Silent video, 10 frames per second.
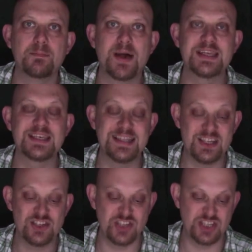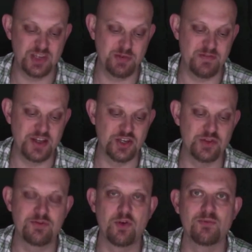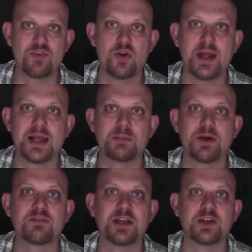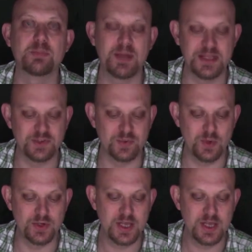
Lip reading: Basically this is just to prevent you from ruining a perfectly good piece of wood.